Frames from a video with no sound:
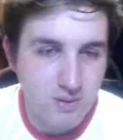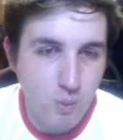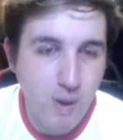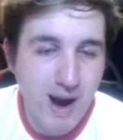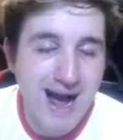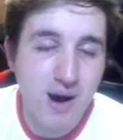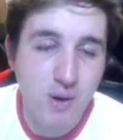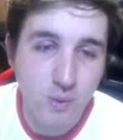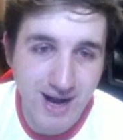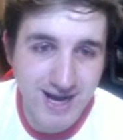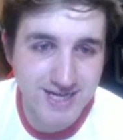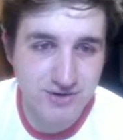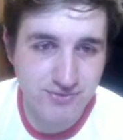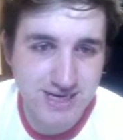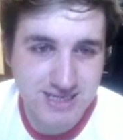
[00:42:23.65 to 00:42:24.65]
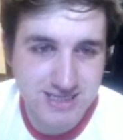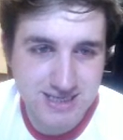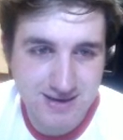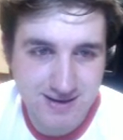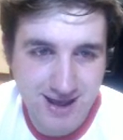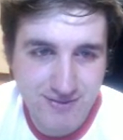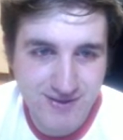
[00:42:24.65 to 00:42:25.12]
Wow, Aduriz,
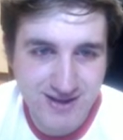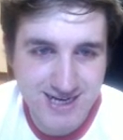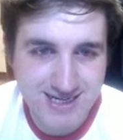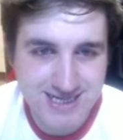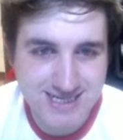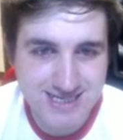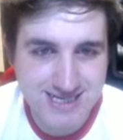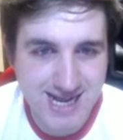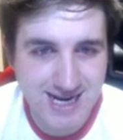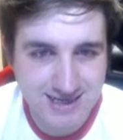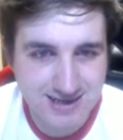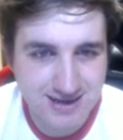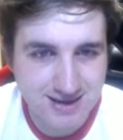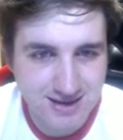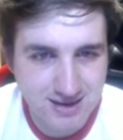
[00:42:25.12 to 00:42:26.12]
I think, is extinct.